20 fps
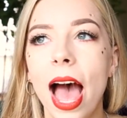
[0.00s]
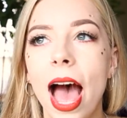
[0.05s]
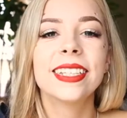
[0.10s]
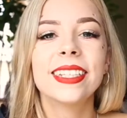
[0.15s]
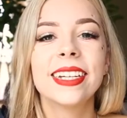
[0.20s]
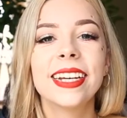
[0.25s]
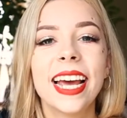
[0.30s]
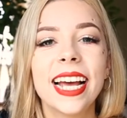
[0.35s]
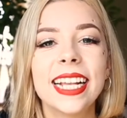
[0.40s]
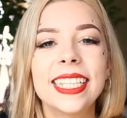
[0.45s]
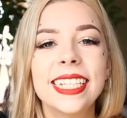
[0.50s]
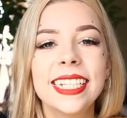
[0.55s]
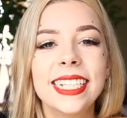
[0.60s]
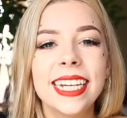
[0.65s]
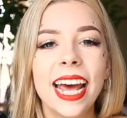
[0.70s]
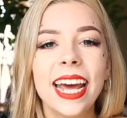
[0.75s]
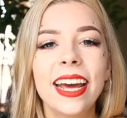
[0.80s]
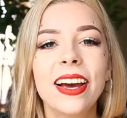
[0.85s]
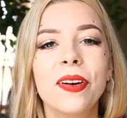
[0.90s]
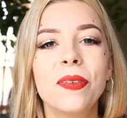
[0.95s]
So yeah,
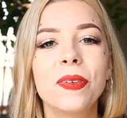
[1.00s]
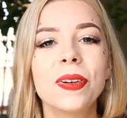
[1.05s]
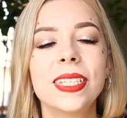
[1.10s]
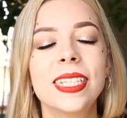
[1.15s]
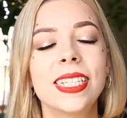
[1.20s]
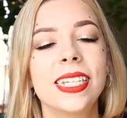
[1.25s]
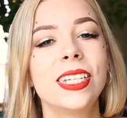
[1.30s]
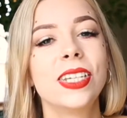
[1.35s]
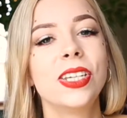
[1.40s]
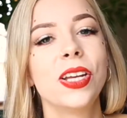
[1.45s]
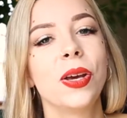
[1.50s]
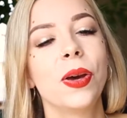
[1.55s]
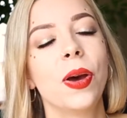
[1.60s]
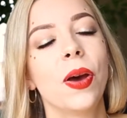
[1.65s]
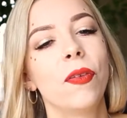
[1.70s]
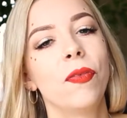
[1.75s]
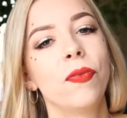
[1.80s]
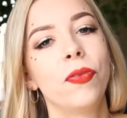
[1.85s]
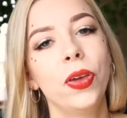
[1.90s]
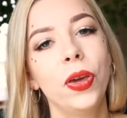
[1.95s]
today I wanted to do
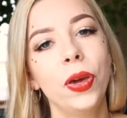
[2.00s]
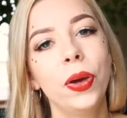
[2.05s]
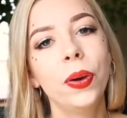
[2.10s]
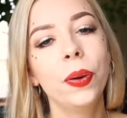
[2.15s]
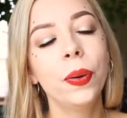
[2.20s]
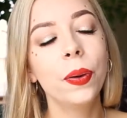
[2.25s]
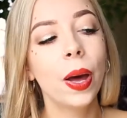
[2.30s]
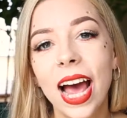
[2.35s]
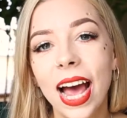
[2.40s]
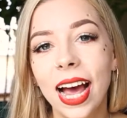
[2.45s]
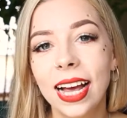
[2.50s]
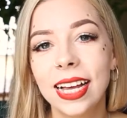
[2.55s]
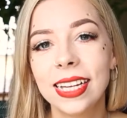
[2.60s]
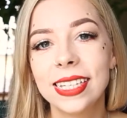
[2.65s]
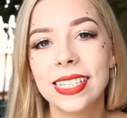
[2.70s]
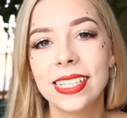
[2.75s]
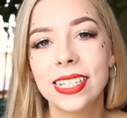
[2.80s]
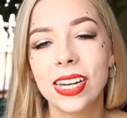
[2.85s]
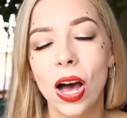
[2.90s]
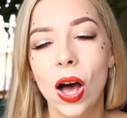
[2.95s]
a few
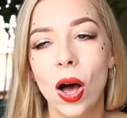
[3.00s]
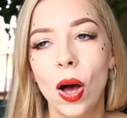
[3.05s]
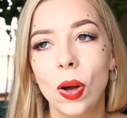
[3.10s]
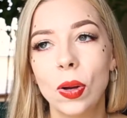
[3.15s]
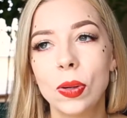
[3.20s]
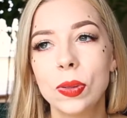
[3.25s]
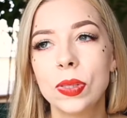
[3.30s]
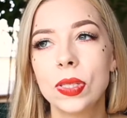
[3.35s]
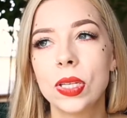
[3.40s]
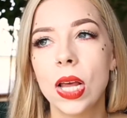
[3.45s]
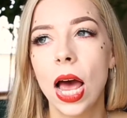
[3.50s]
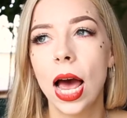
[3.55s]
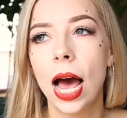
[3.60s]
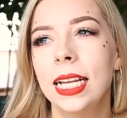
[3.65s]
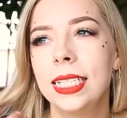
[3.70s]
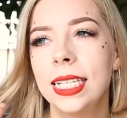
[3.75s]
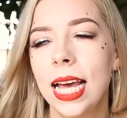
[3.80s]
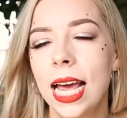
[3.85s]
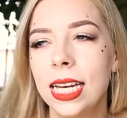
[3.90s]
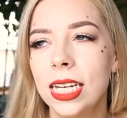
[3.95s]
hairstyles
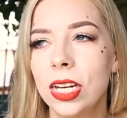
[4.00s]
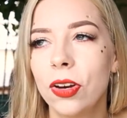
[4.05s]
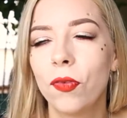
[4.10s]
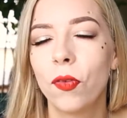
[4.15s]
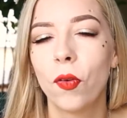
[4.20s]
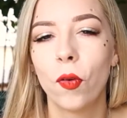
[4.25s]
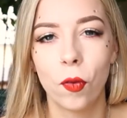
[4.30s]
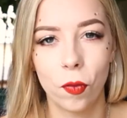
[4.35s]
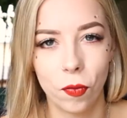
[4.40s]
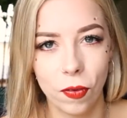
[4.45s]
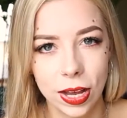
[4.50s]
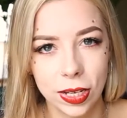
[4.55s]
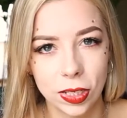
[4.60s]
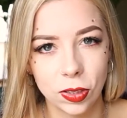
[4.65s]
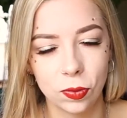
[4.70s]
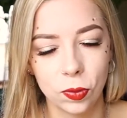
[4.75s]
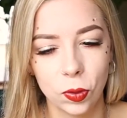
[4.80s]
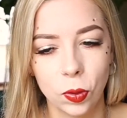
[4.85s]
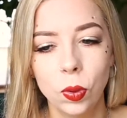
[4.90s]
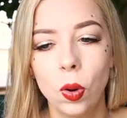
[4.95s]
intended for a
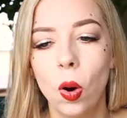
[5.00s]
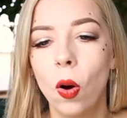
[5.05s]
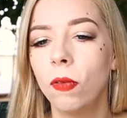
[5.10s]
festival.